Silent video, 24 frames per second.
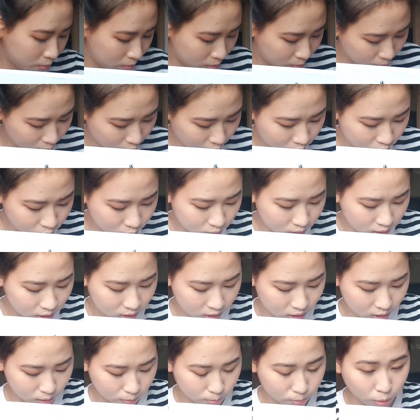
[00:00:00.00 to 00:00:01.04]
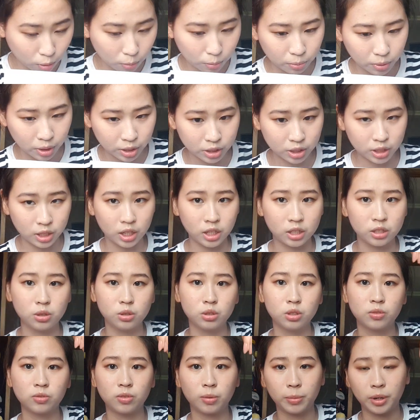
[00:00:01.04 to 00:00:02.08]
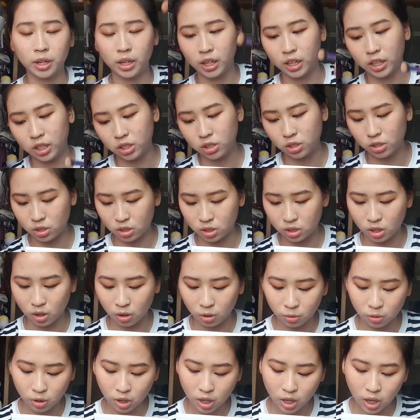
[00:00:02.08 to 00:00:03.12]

I'm gonna use this small brush that I used for my eyes just now